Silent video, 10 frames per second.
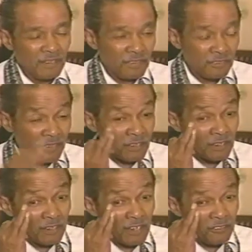So that's,
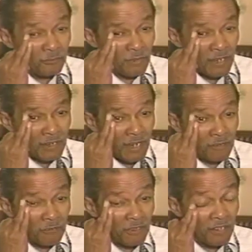that's the way I, would
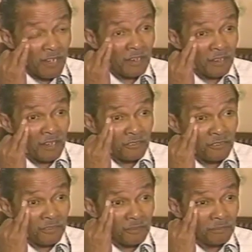rather handle that, you
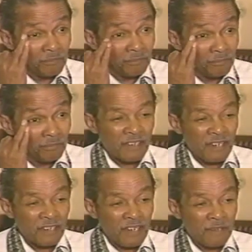know? I
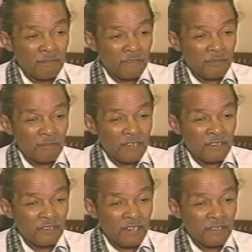can't even explain
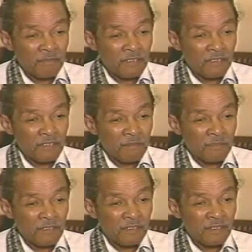jazz myself, but
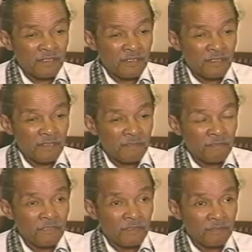it's, it's another
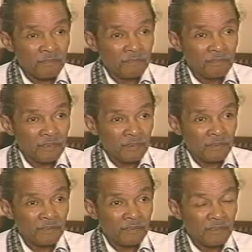feel, you know?
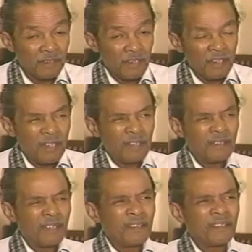And,
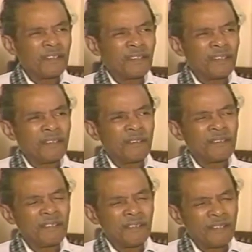and then again, on
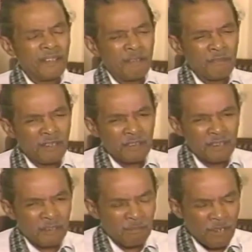the other hand, when I
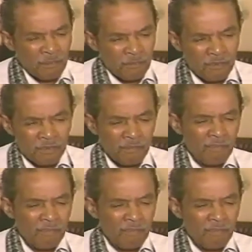think about music,